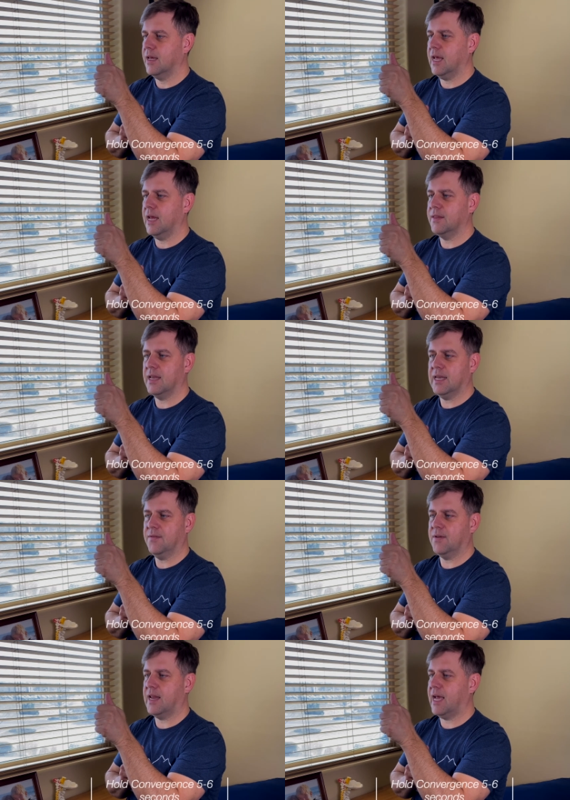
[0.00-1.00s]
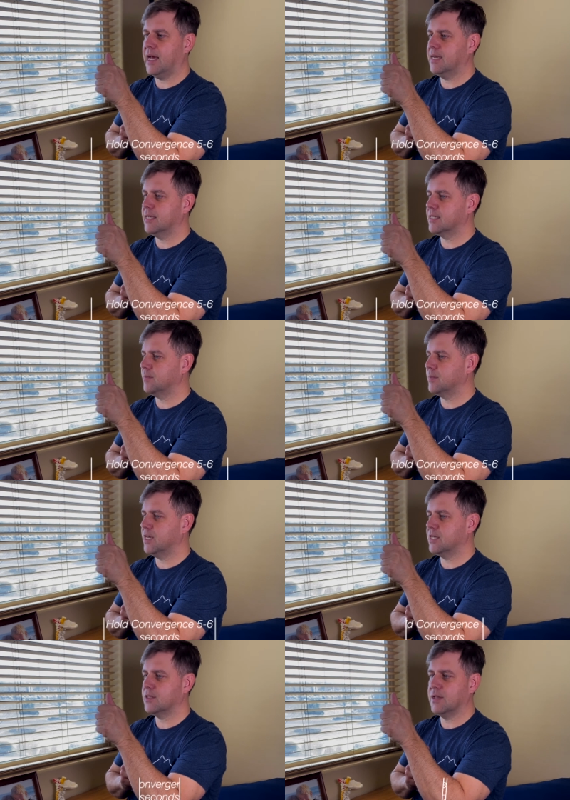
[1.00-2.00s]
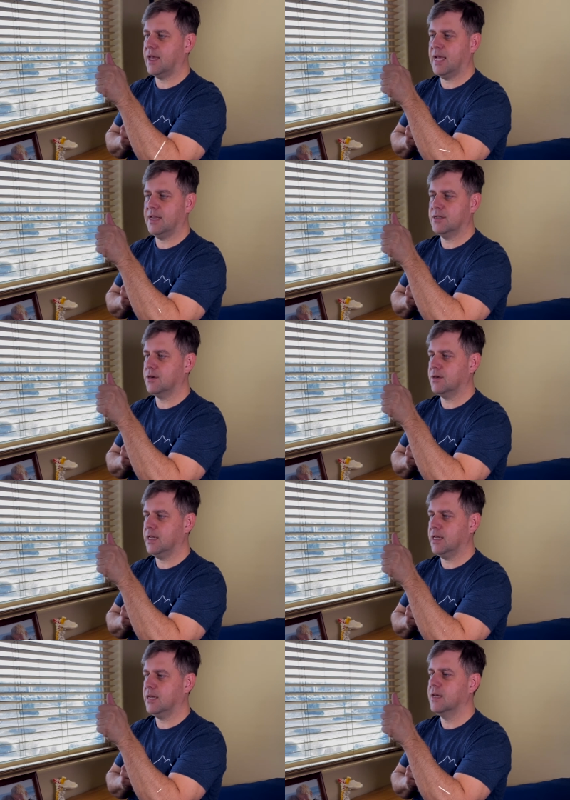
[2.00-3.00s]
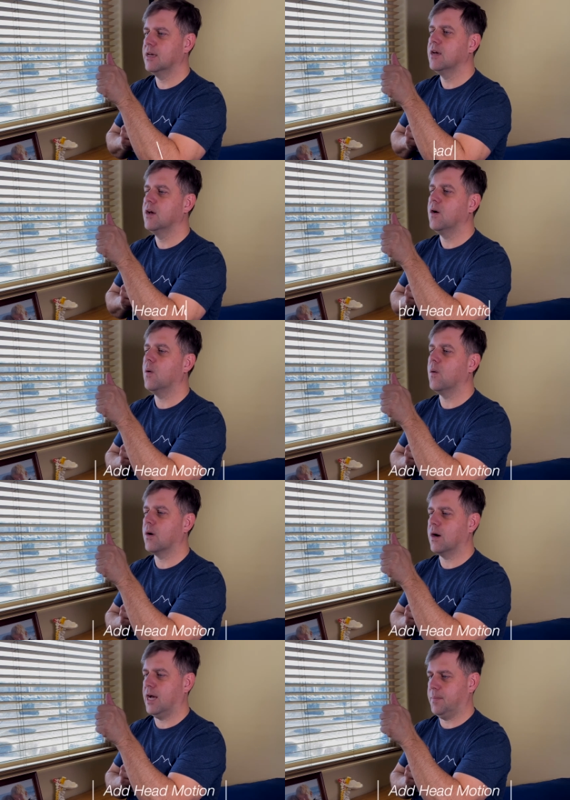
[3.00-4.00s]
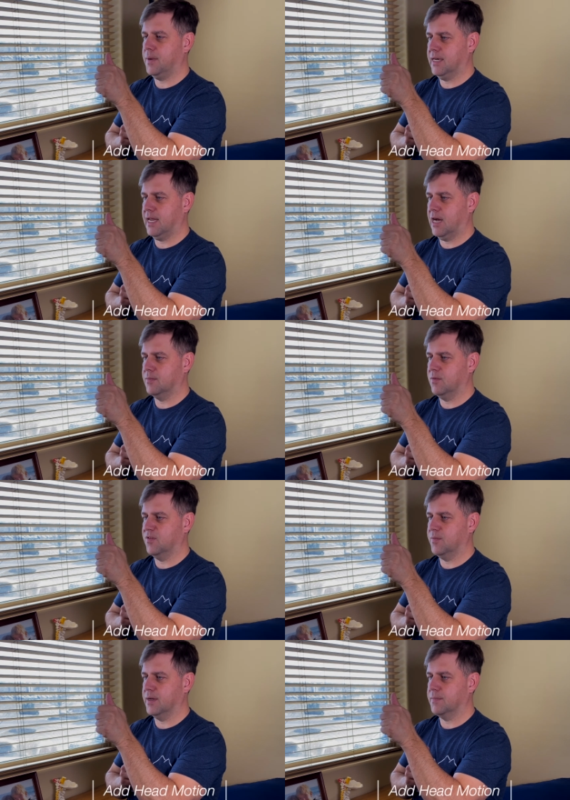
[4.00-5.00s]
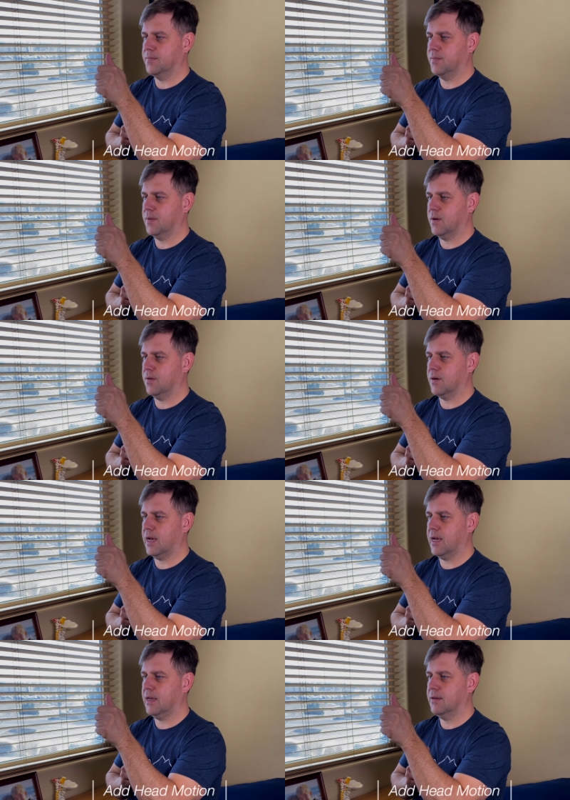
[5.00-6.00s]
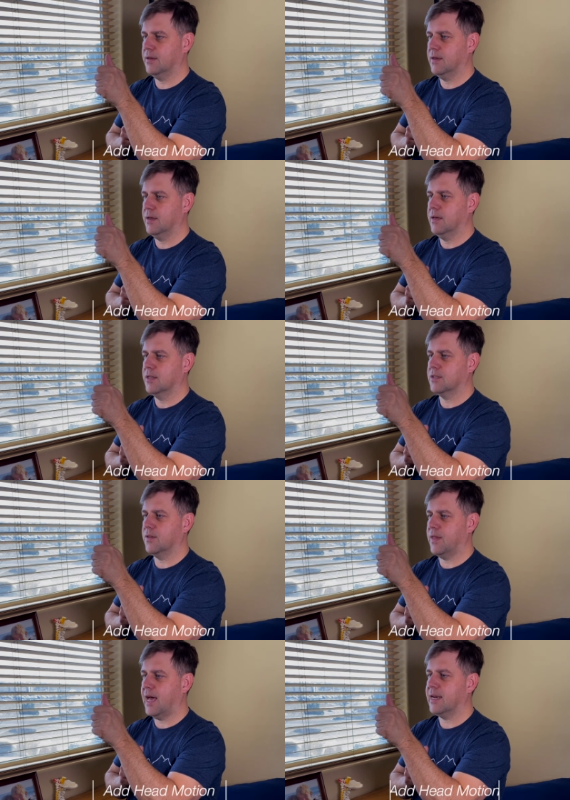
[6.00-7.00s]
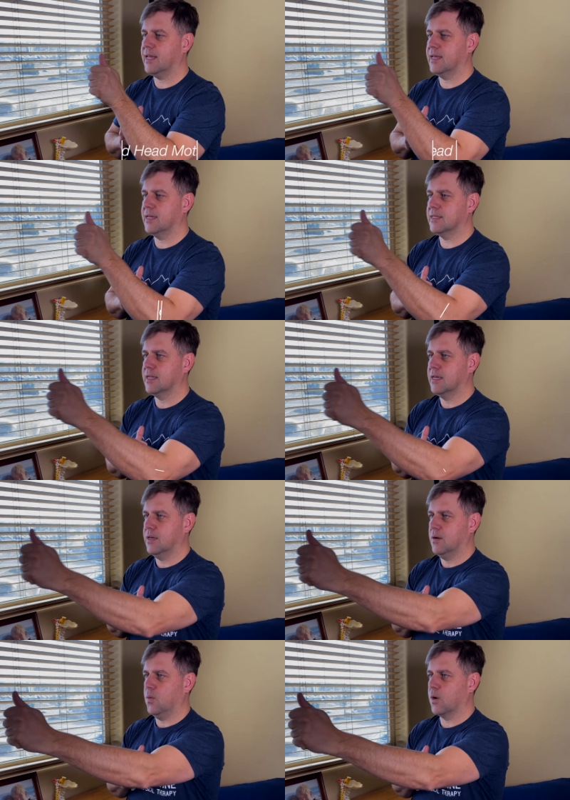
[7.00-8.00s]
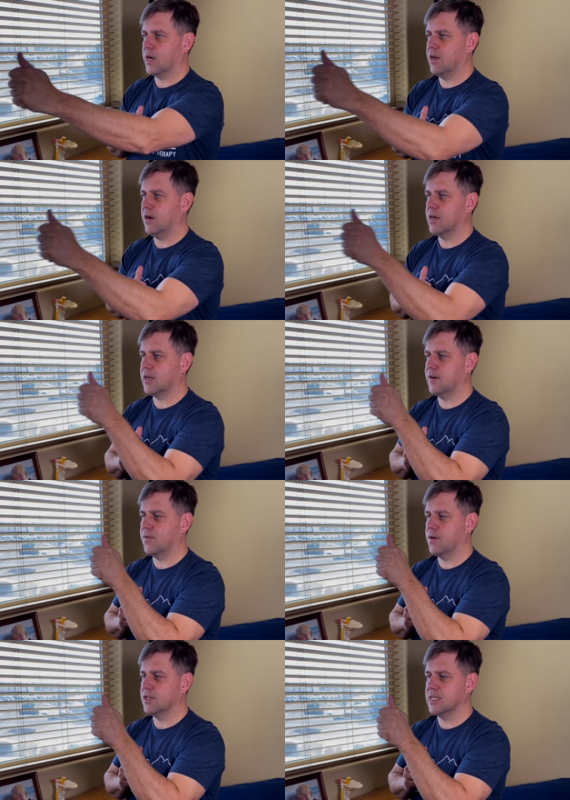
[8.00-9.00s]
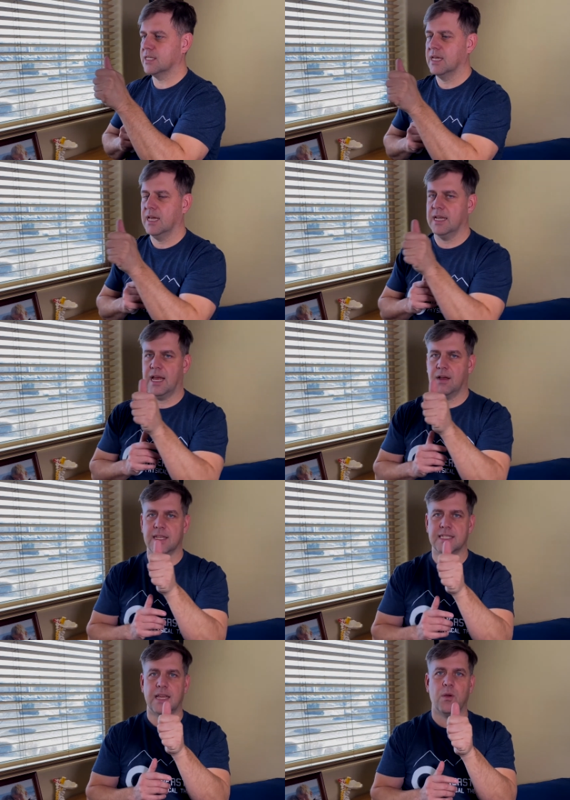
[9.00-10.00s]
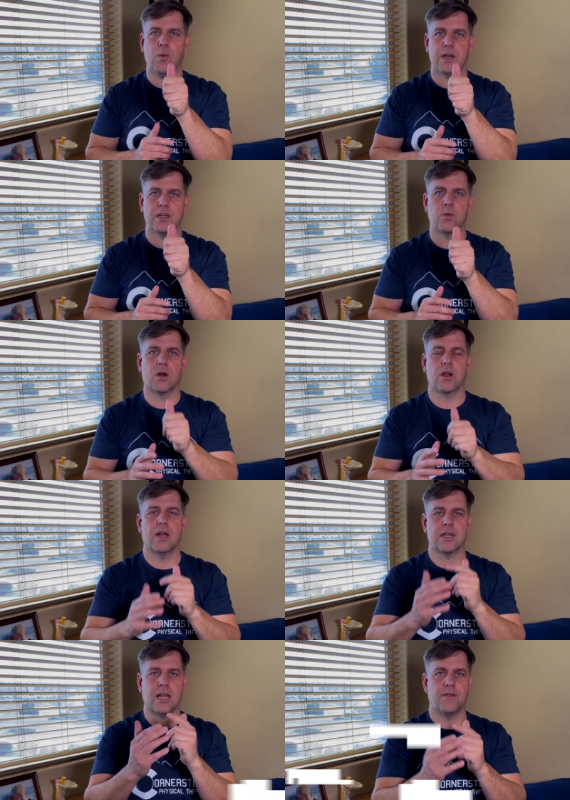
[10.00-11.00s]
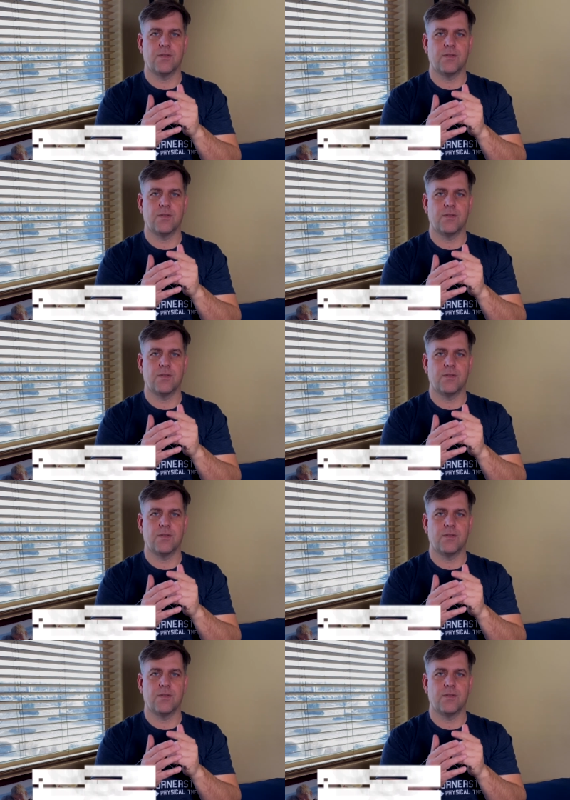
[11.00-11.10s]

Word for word: and then even add in some gentle head turning or up and down movement, okay? So that is working on convergence. Now, let's say we wanted to work on con